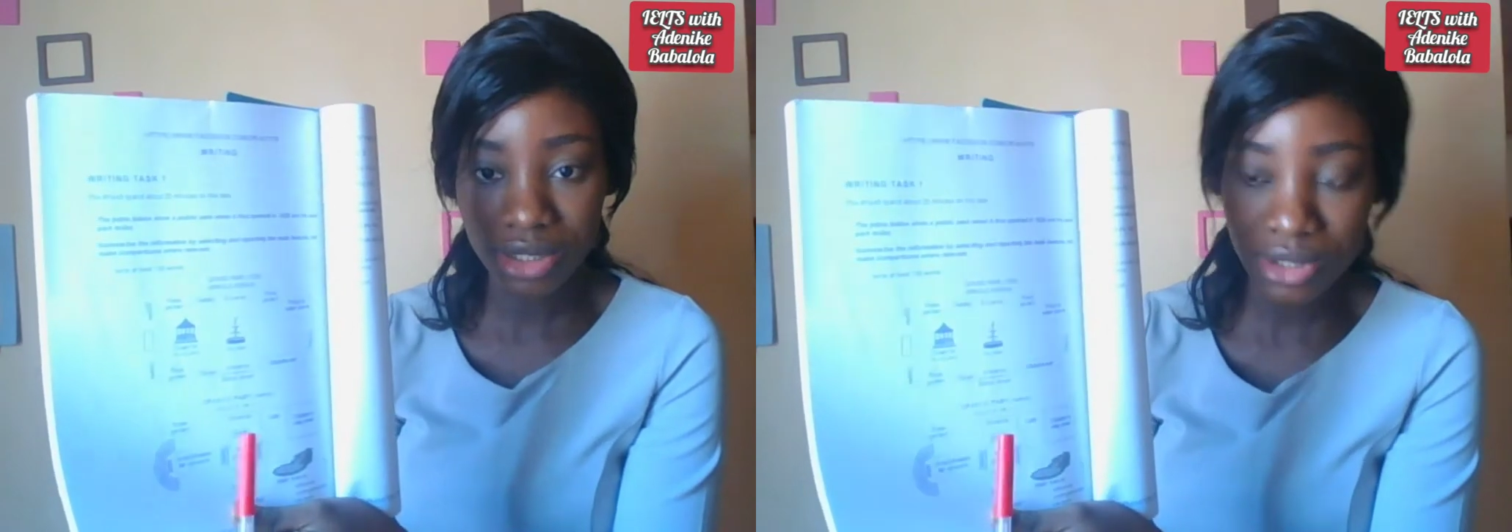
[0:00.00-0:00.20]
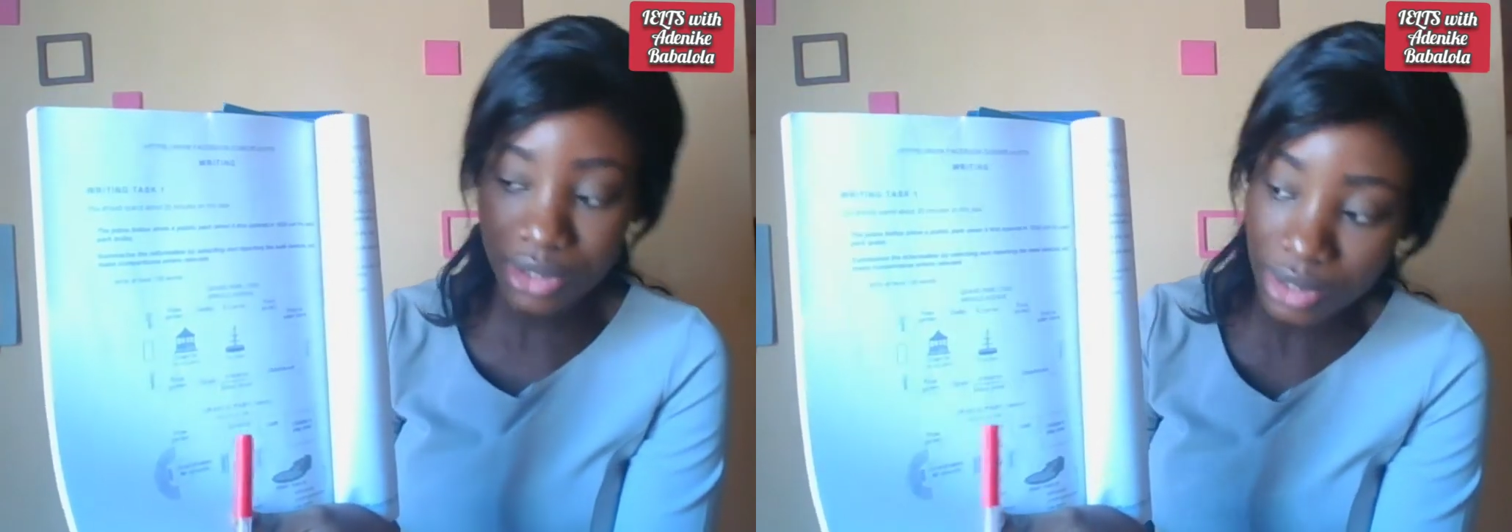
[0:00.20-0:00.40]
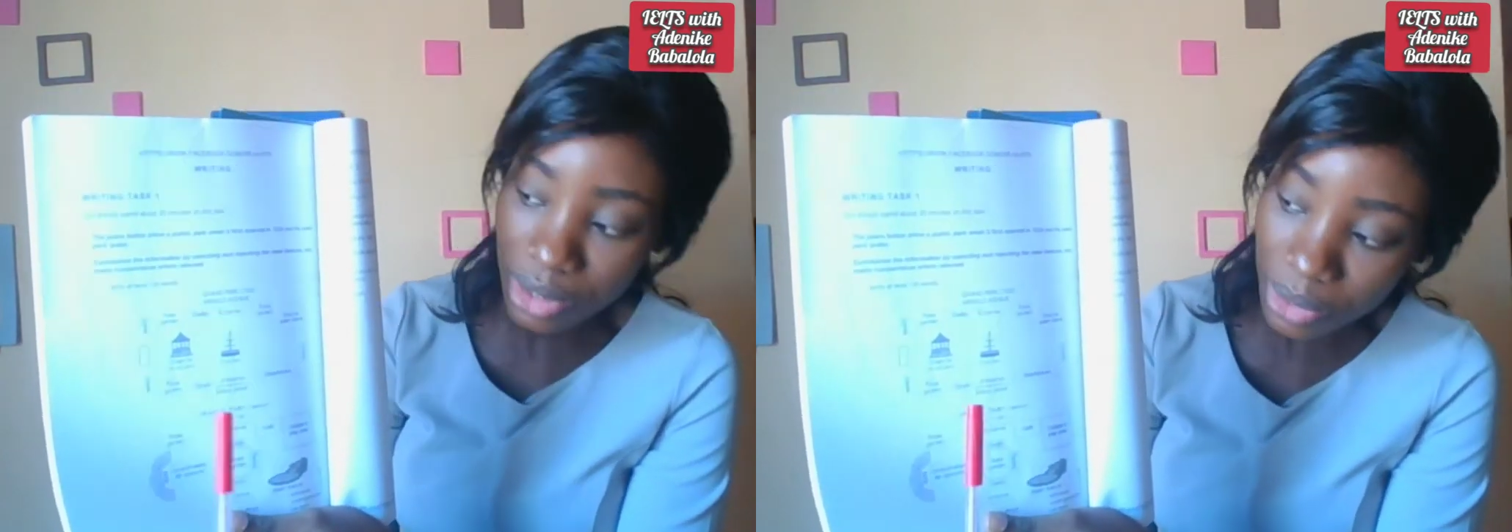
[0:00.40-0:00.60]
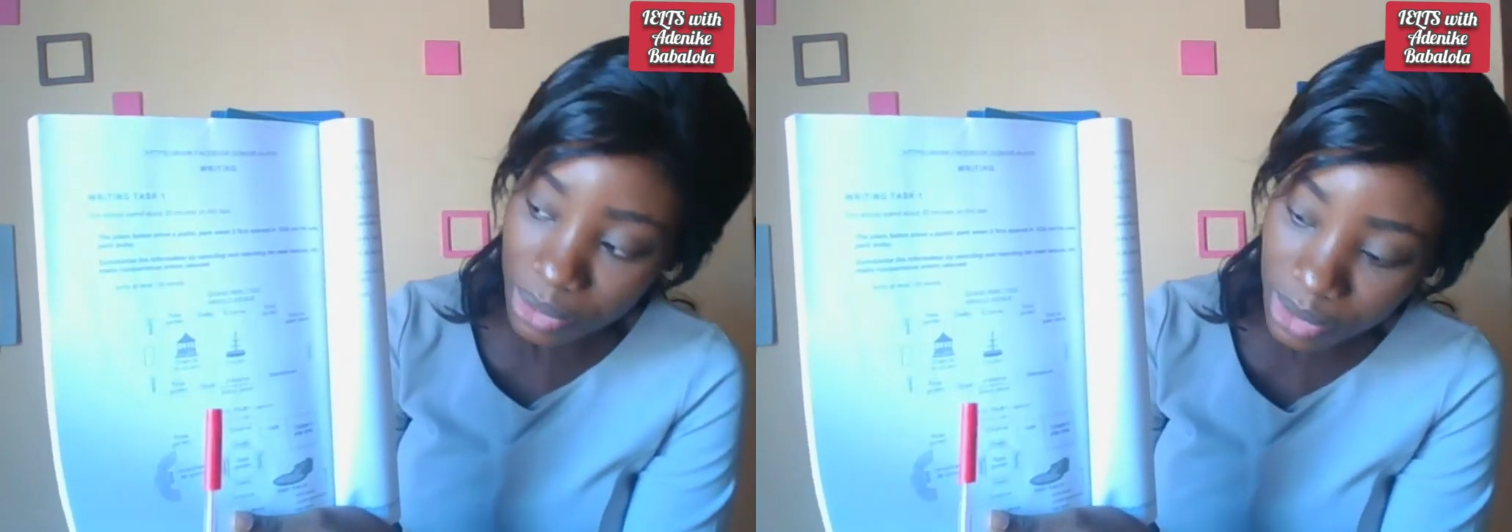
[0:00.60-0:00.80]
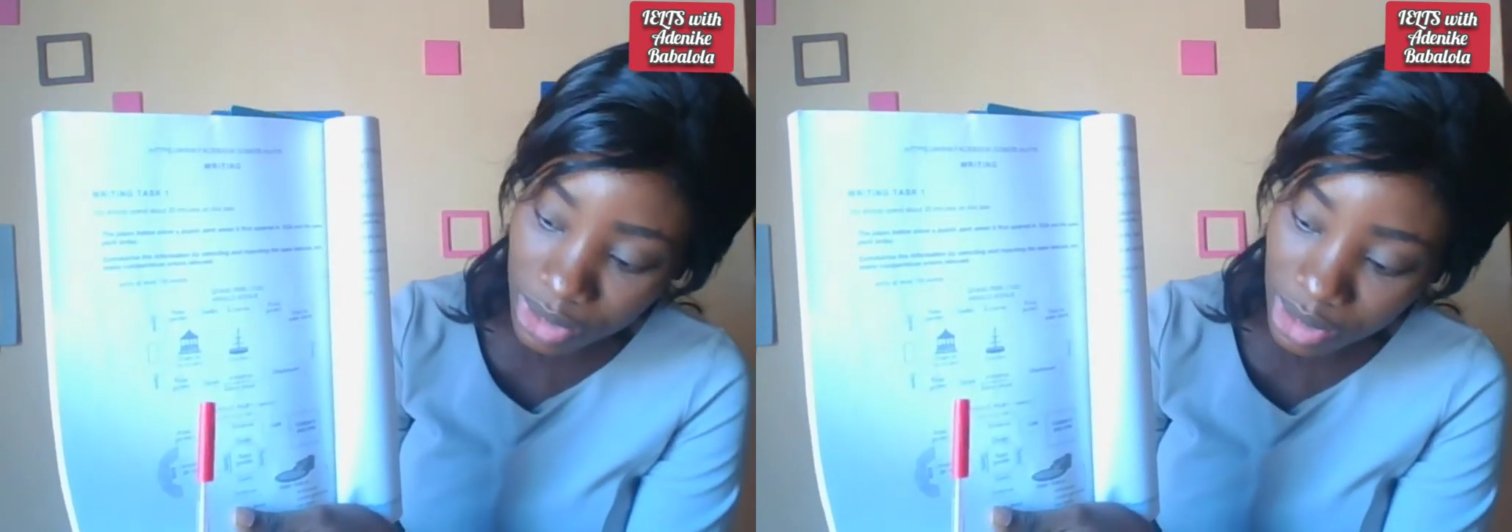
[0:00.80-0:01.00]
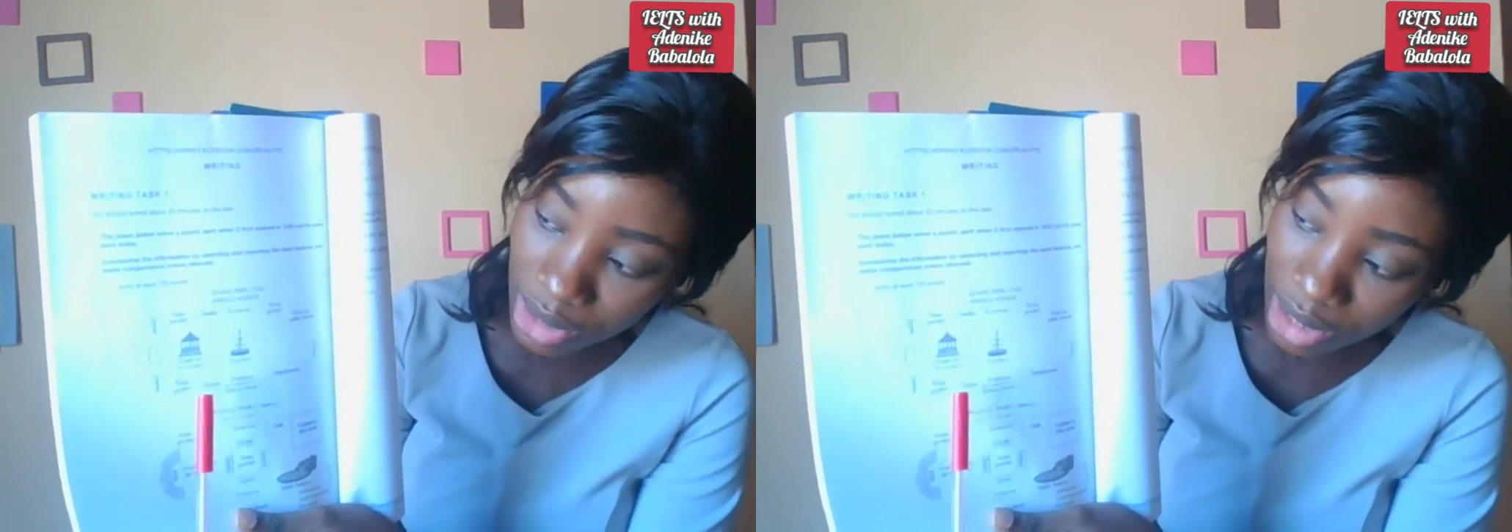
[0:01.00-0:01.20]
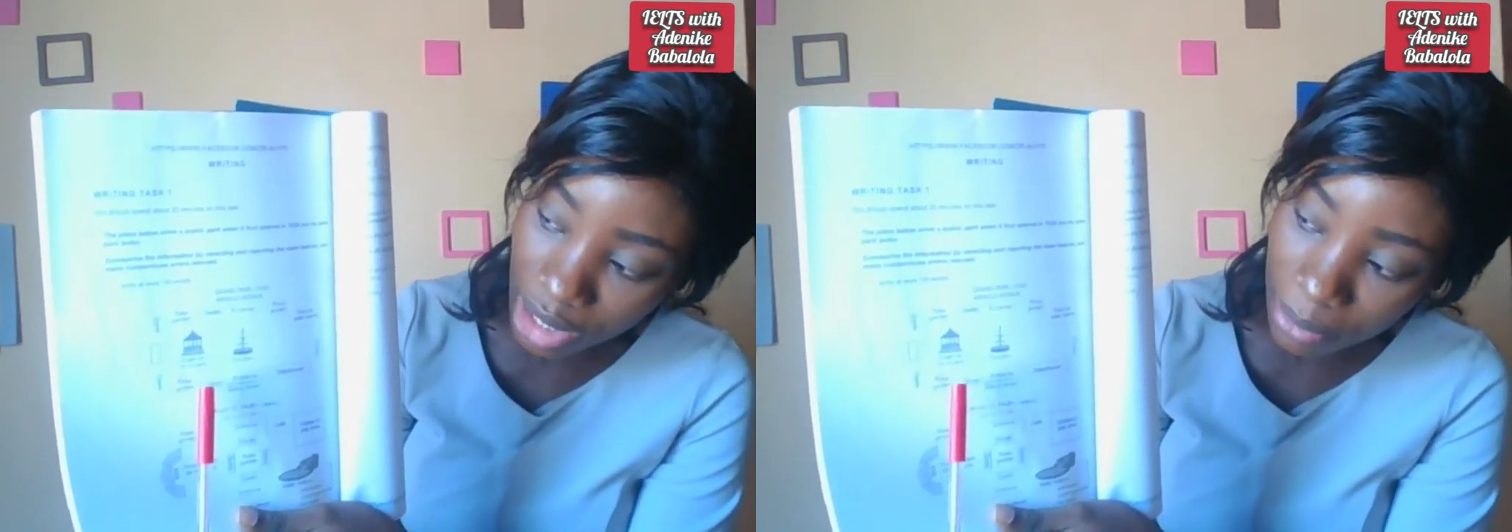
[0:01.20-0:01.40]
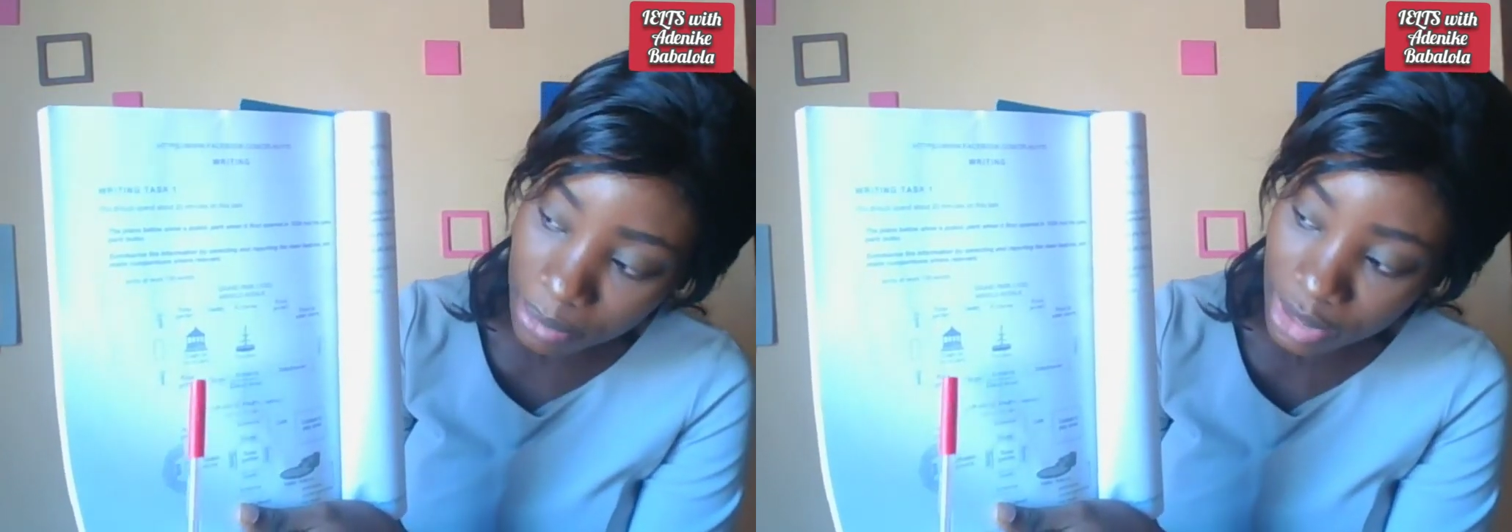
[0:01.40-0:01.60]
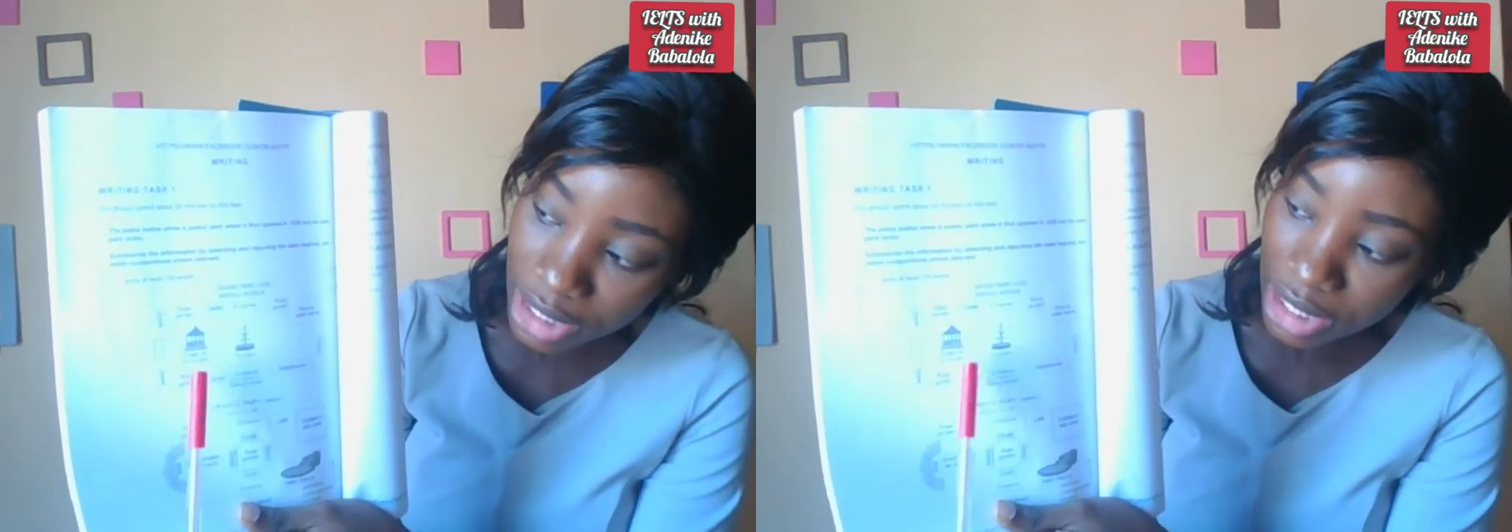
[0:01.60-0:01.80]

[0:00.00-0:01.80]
so um,